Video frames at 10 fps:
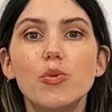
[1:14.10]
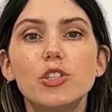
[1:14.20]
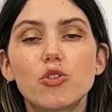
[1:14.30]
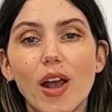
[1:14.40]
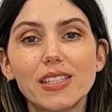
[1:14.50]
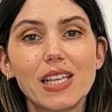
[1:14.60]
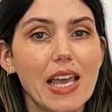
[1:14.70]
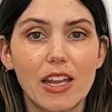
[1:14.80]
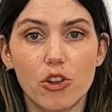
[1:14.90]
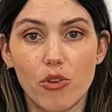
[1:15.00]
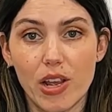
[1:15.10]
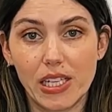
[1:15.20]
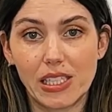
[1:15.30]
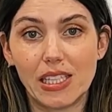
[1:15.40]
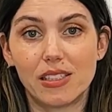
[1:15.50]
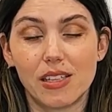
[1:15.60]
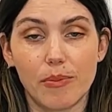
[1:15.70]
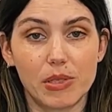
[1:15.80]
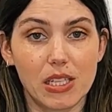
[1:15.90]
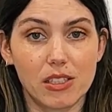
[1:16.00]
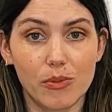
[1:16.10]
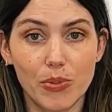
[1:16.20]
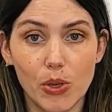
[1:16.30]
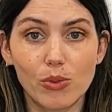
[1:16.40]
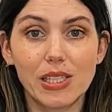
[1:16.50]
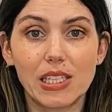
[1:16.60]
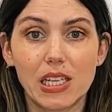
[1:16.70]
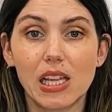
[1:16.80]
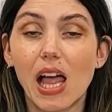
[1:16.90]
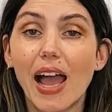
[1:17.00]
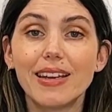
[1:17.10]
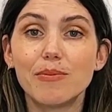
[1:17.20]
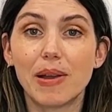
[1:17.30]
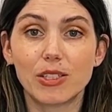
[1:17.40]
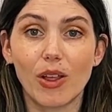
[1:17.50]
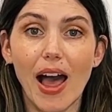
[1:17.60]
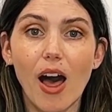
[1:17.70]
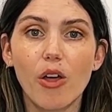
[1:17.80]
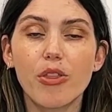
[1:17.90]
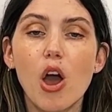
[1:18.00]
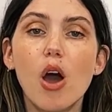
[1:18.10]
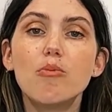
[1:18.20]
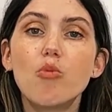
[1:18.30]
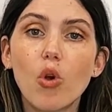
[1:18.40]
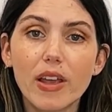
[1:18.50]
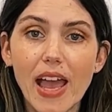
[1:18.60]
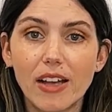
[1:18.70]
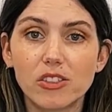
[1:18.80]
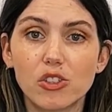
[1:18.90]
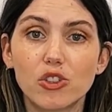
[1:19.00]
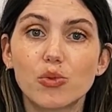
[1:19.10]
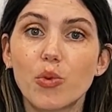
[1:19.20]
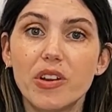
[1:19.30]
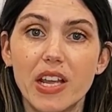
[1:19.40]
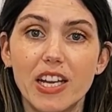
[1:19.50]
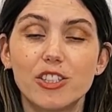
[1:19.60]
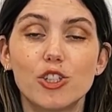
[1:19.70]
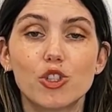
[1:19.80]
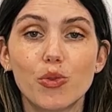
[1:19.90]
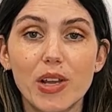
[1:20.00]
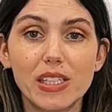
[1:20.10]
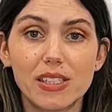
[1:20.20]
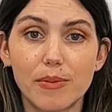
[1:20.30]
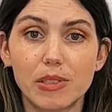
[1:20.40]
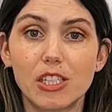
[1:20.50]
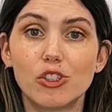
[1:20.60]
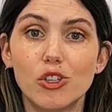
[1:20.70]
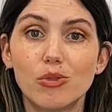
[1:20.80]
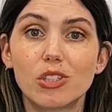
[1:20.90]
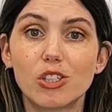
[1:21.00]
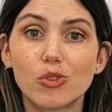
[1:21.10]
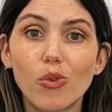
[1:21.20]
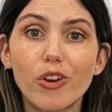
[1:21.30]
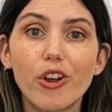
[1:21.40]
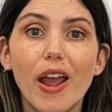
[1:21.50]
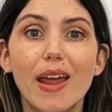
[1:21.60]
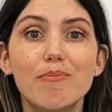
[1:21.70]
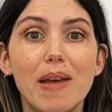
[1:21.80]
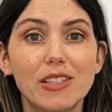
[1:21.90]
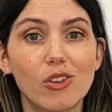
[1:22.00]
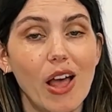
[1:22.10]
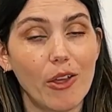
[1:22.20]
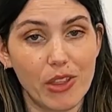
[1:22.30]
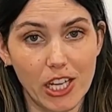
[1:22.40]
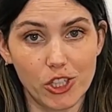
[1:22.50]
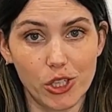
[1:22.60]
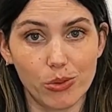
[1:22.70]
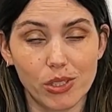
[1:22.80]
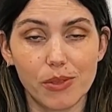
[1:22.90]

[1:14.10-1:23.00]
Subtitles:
address the increase in substance abuse and decline in mental health, more counselors were needed to treat substance use disorder and mental health issues.